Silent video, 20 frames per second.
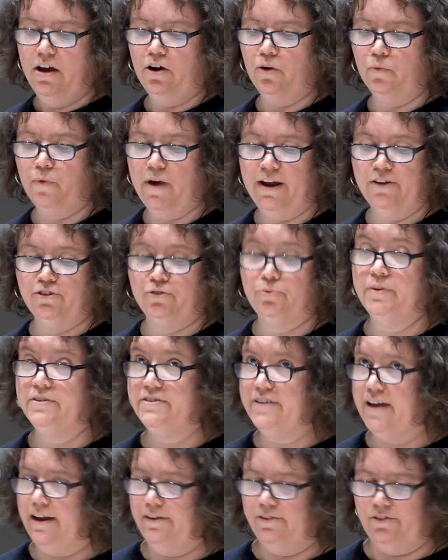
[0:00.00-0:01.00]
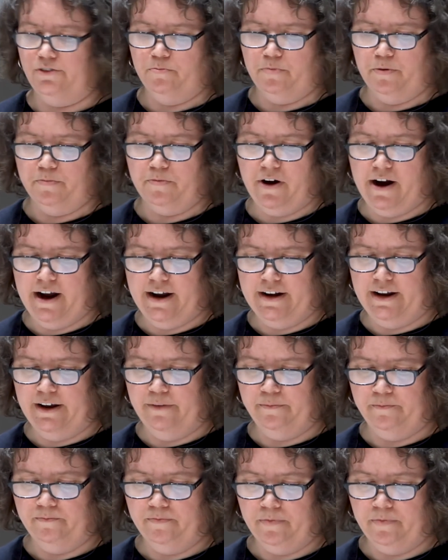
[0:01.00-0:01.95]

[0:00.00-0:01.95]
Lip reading: arranged with taste and propriety.